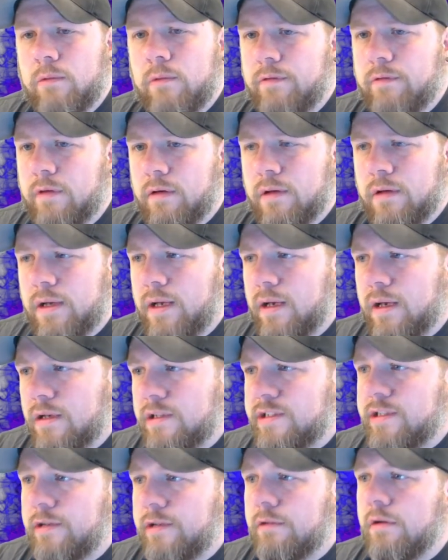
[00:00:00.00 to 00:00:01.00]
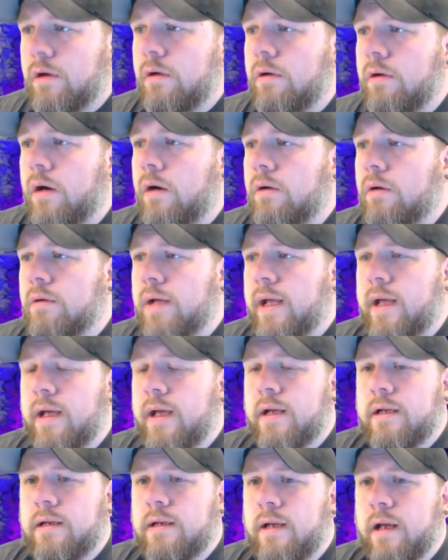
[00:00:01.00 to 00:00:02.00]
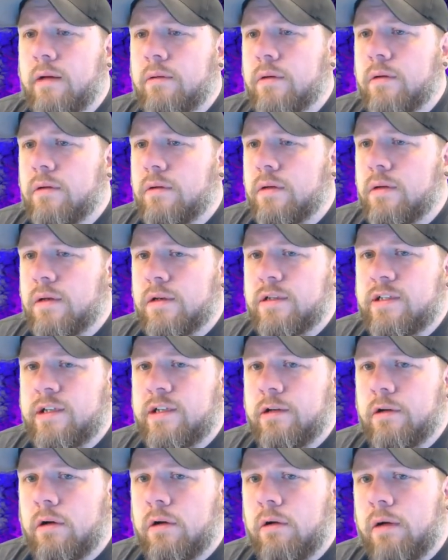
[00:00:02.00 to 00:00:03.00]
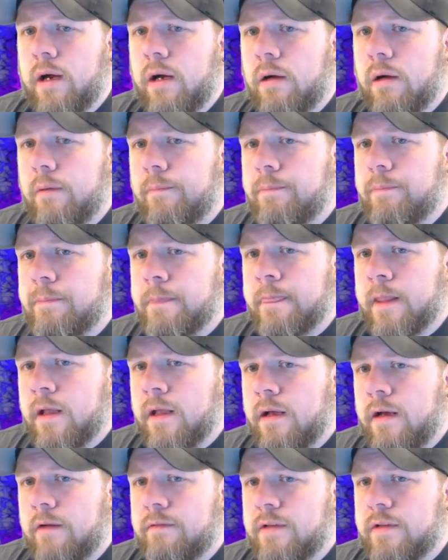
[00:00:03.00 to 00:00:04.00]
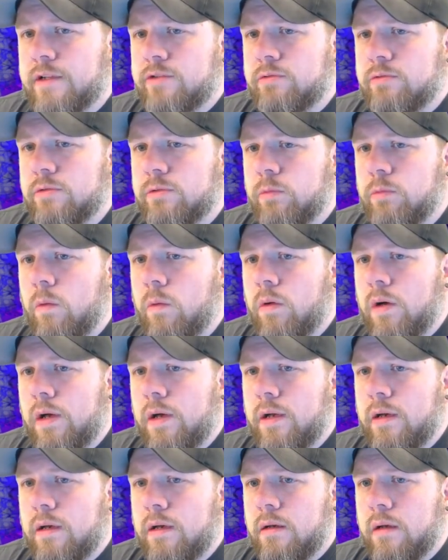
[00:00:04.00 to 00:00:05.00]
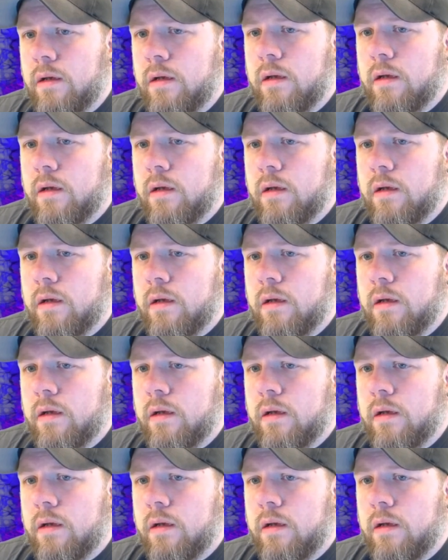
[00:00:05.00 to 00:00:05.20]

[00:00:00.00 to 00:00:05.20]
We've already got a 0 on an AND gate. We're going to get a 0 out. If this was 1,